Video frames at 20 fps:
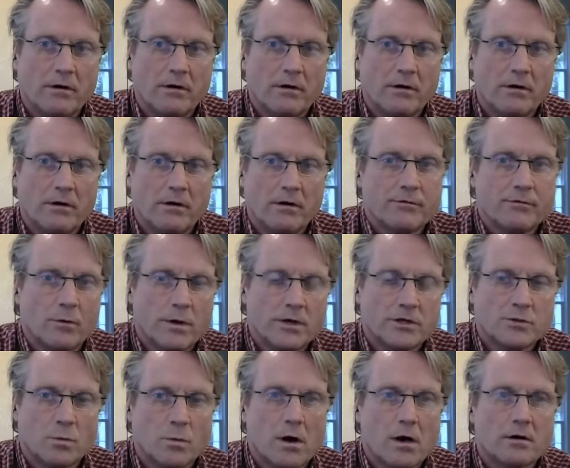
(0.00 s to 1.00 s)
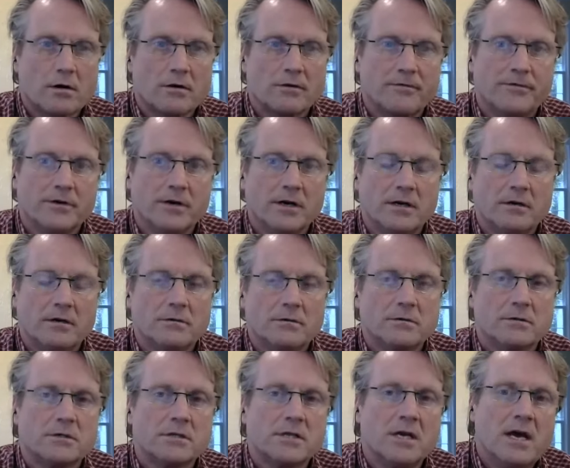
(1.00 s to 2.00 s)
through which water
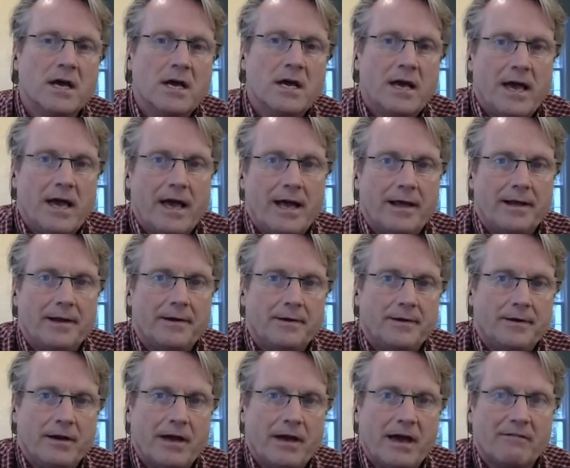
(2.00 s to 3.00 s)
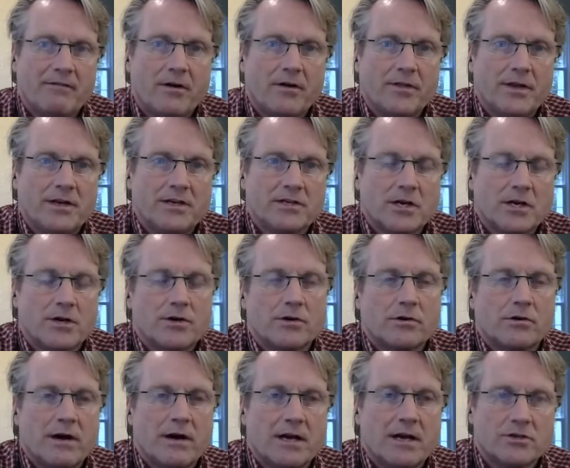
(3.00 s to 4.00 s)
flows. And you have all these
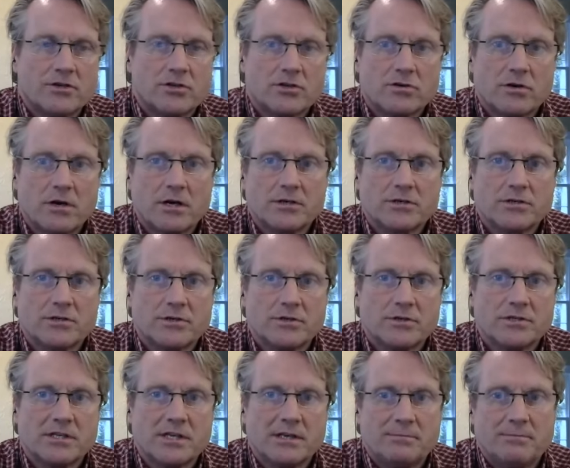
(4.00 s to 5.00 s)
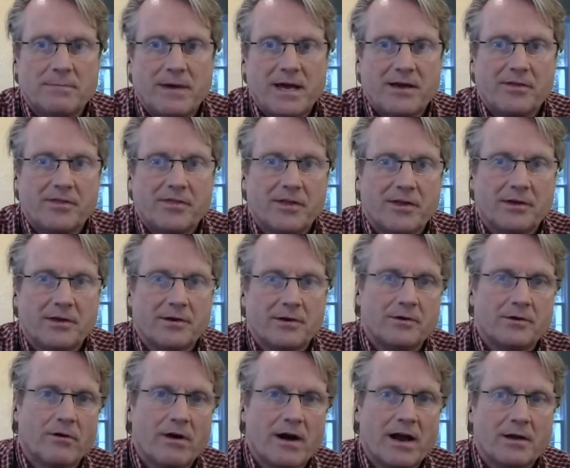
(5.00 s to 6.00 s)
underground structures that make the
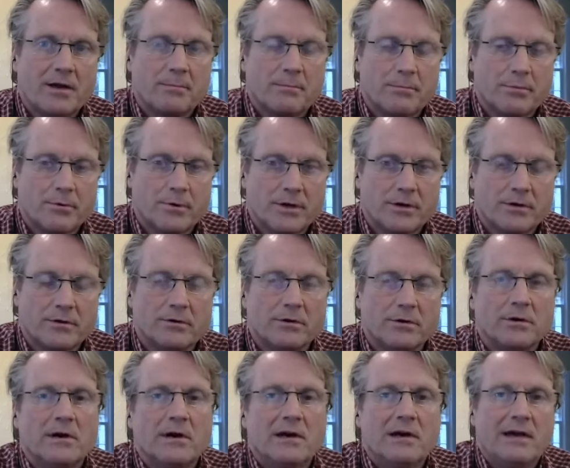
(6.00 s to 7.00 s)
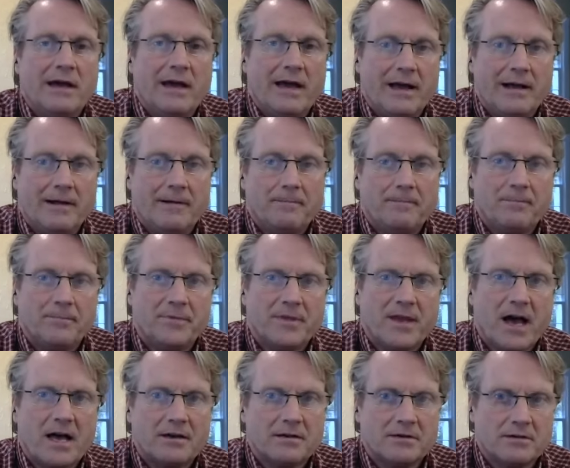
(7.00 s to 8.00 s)
ground brittle and
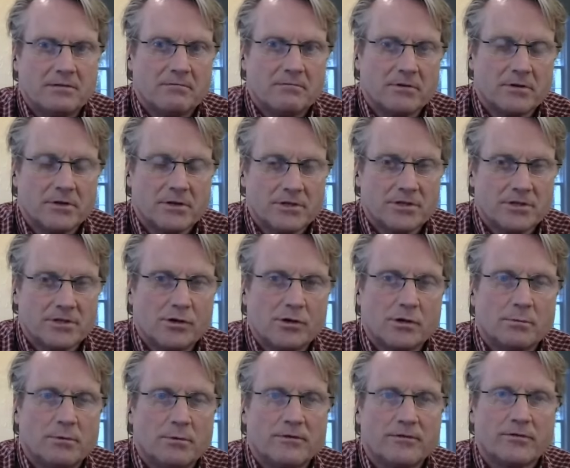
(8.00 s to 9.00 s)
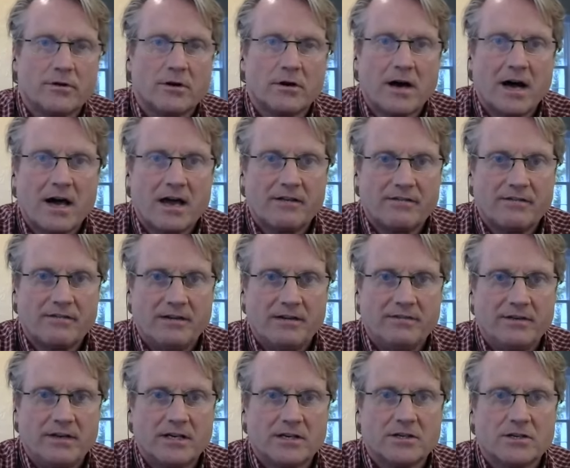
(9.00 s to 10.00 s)
not real suitable for a lot of
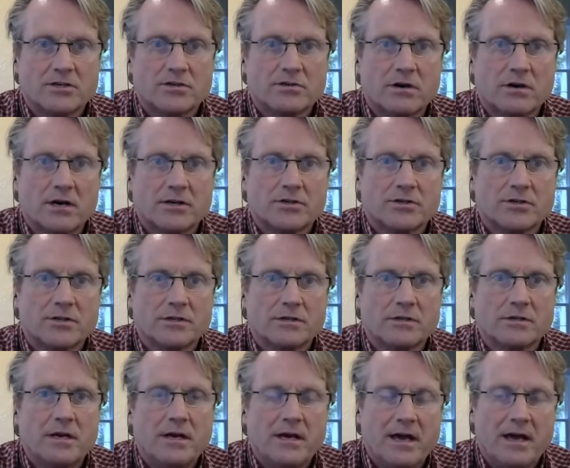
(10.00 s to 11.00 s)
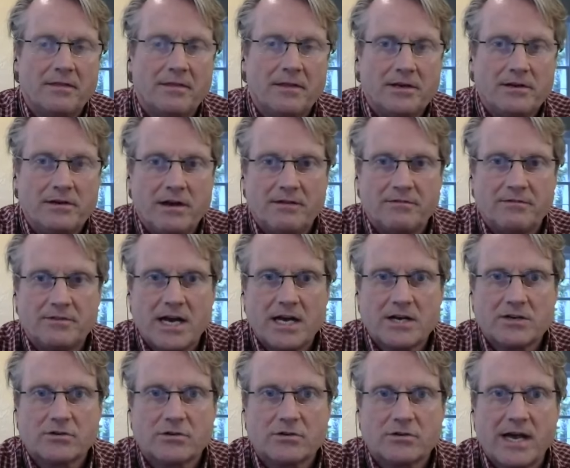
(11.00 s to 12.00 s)
heavy construction. And then you have
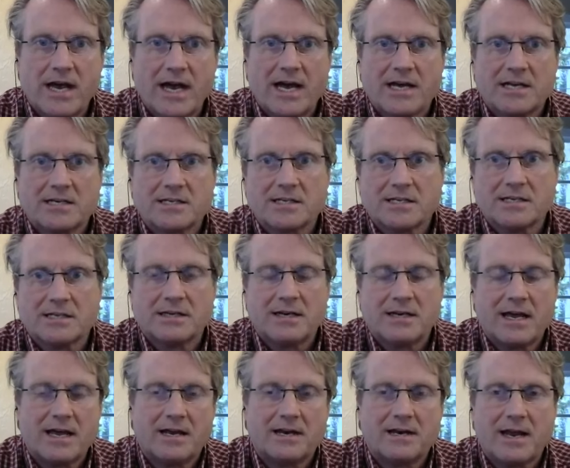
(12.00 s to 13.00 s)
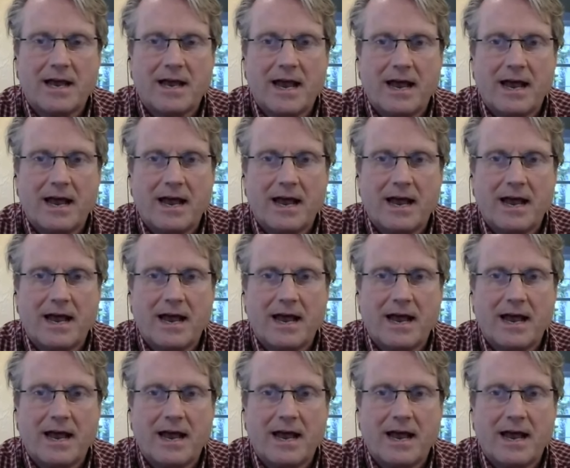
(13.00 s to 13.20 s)
natural gas and